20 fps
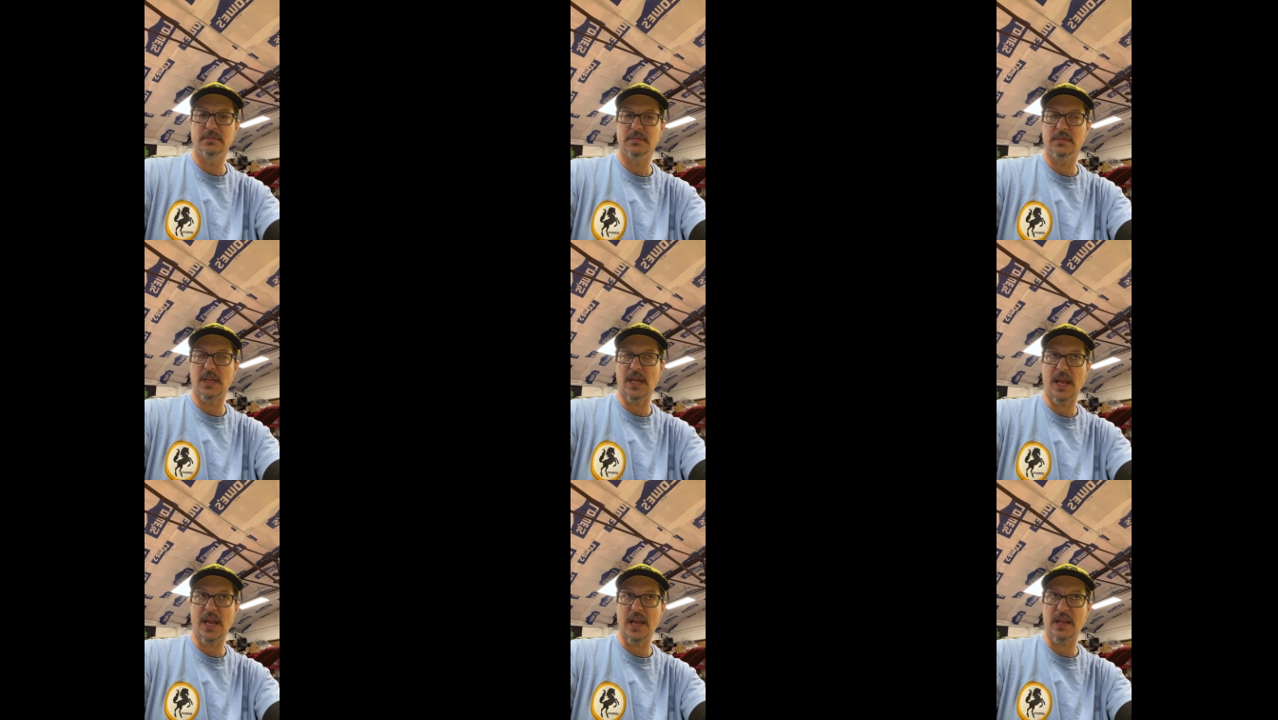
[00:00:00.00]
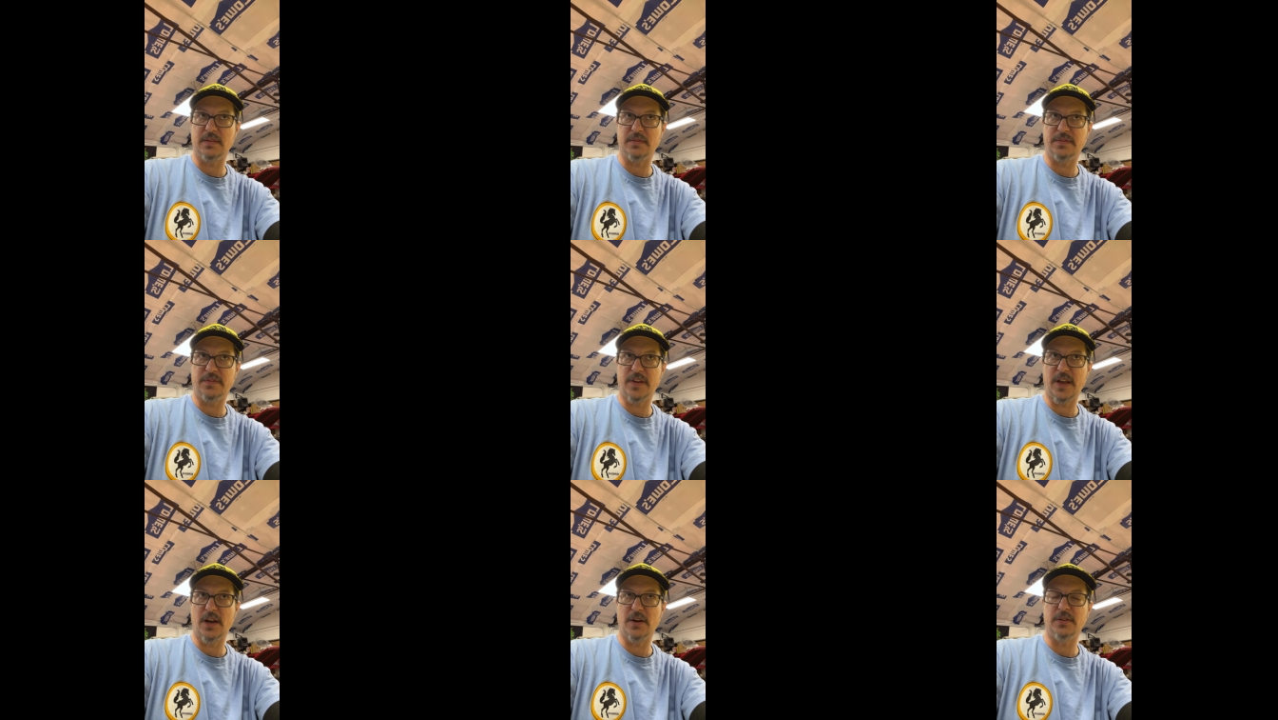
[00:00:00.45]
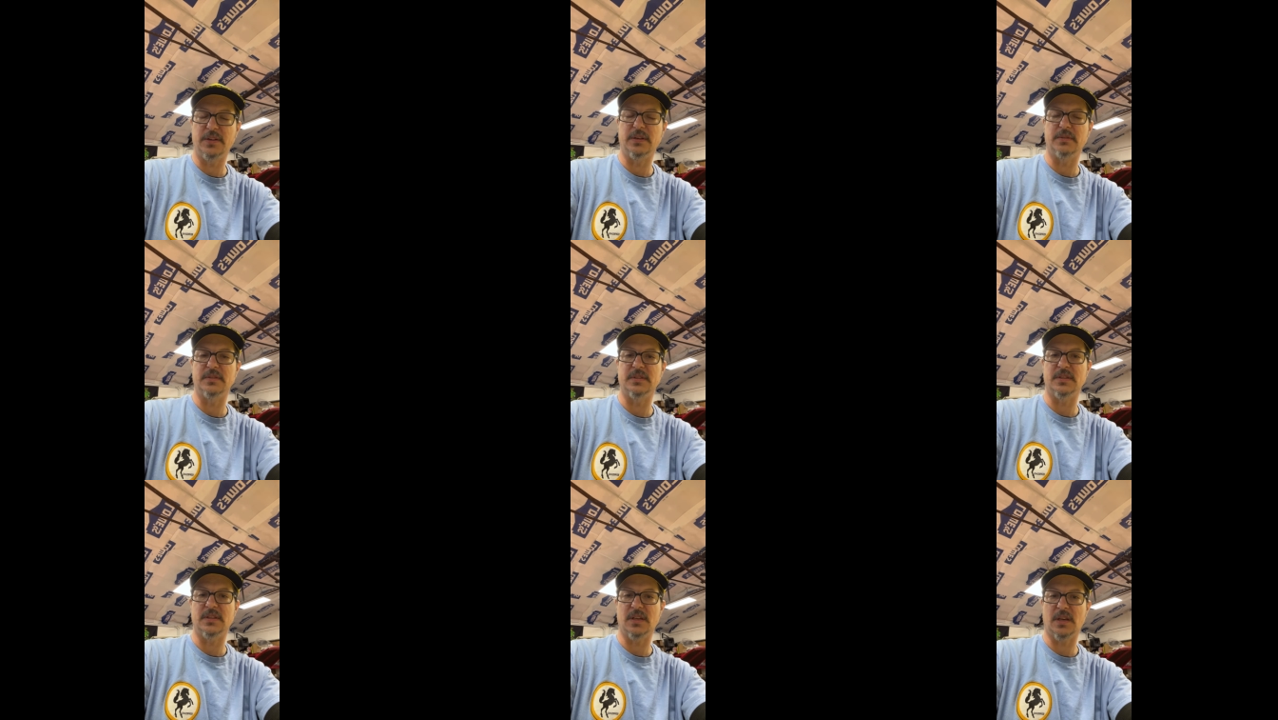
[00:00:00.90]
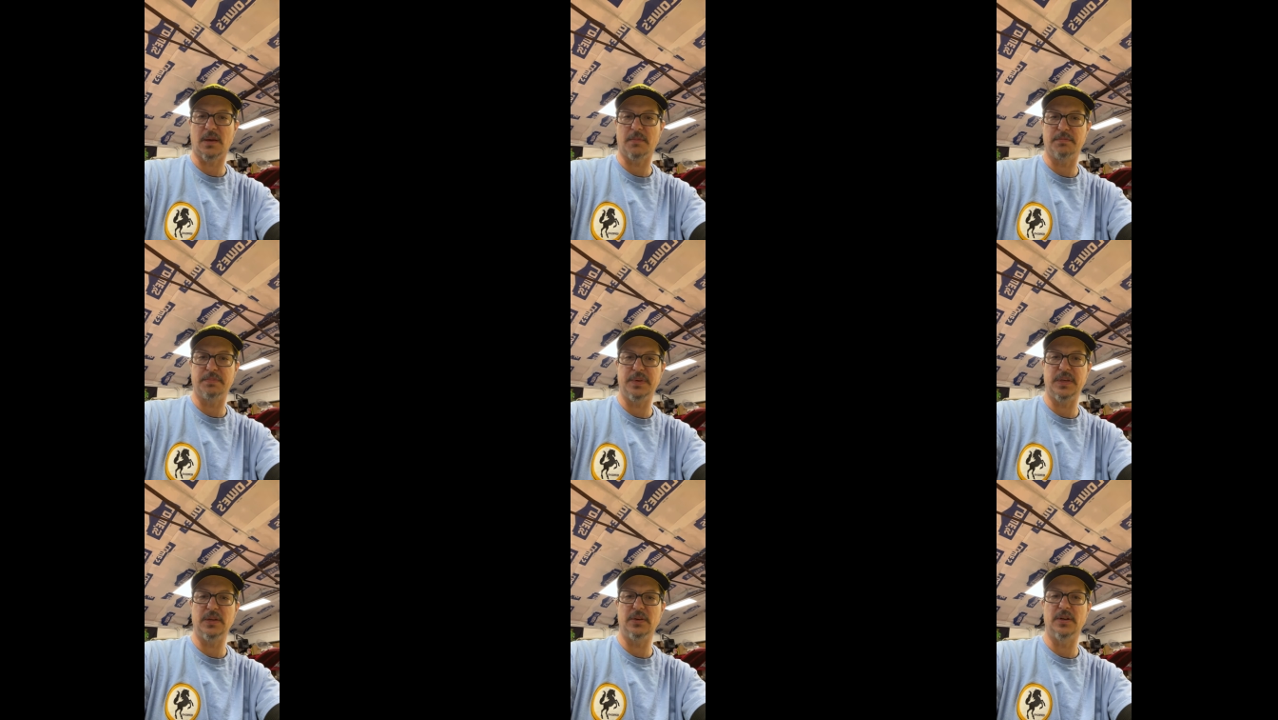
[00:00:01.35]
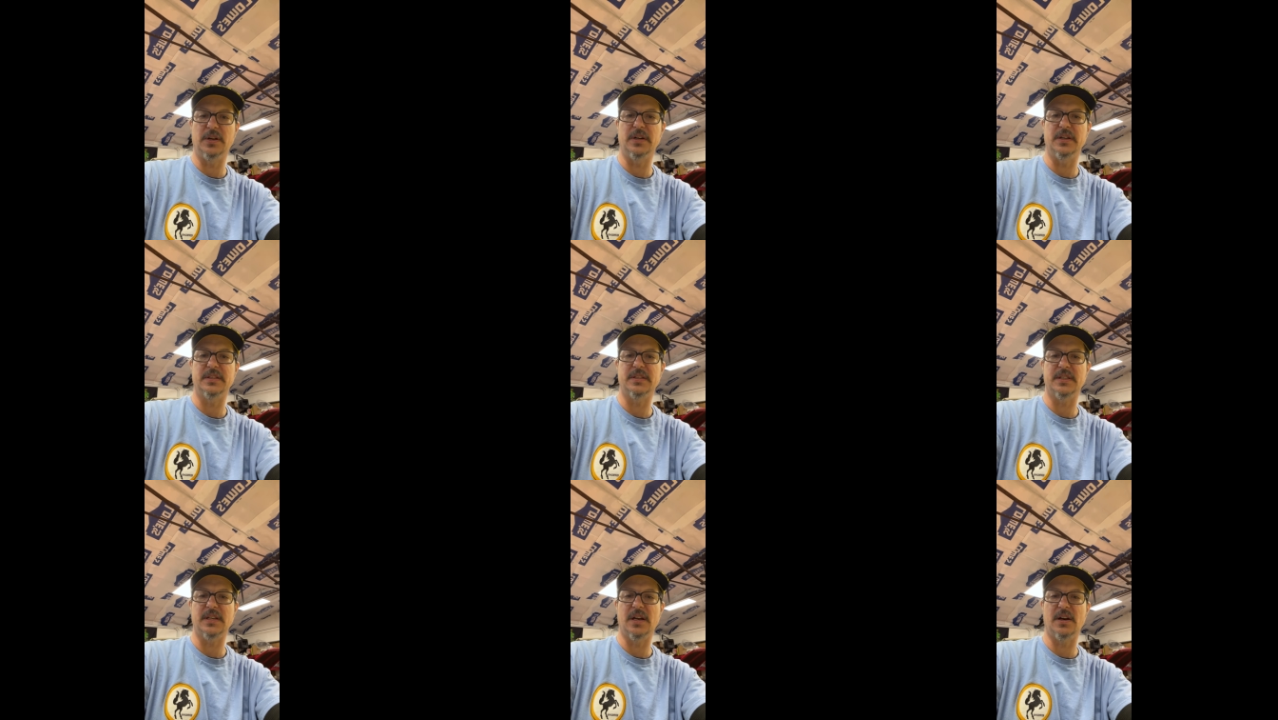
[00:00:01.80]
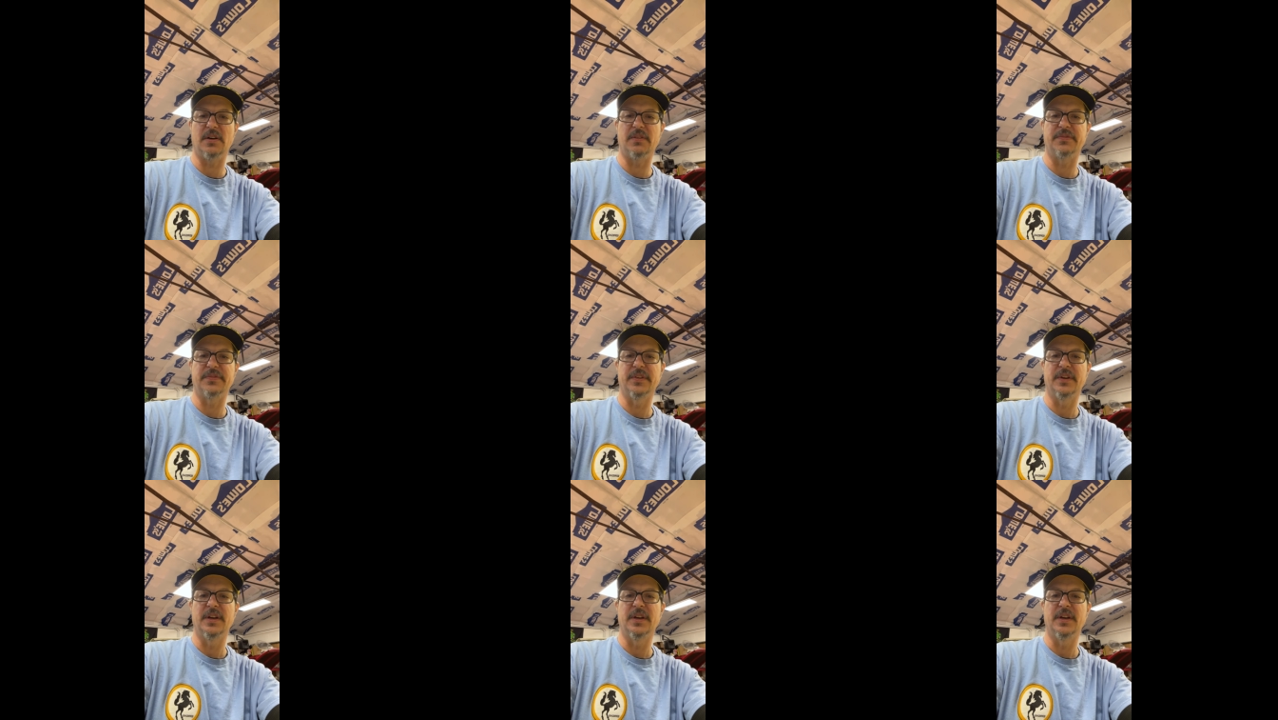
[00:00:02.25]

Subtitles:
They hadn't failed. It was the computer itself